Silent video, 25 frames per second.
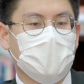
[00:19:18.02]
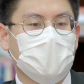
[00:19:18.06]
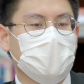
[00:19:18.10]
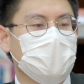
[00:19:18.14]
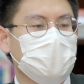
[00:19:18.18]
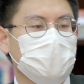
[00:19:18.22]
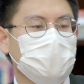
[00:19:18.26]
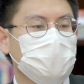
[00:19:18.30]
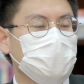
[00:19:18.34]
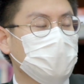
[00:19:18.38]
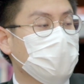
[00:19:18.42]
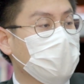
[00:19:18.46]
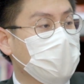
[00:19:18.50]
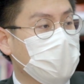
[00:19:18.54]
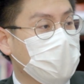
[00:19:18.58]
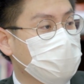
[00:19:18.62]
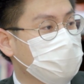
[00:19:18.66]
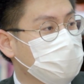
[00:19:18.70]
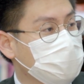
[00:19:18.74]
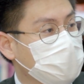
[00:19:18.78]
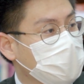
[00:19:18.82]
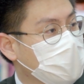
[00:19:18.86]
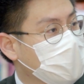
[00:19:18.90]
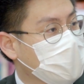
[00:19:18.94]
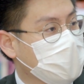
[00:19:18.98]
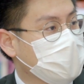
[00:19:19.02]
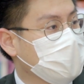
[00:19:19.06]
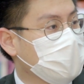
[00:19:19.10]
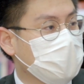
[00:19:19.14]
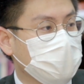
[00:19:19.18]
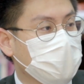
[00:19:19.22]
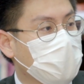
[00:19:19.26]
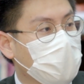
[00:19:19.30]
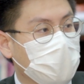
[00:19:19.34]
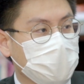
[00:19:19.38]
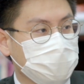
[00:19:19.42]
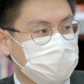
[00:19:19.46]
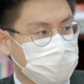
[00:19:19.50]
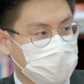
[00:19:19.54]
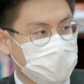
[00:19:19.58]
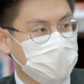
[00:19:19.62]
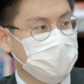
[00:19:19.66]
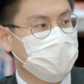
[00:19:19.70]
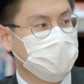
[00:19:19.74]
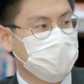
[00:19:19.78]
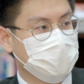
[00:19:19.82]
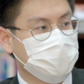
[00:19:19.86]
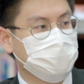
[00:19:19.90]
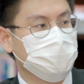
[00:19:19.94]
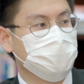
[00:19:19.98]
You don't have to make an
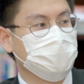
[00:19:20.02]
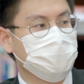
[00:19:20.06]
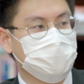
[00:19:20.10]
appointment.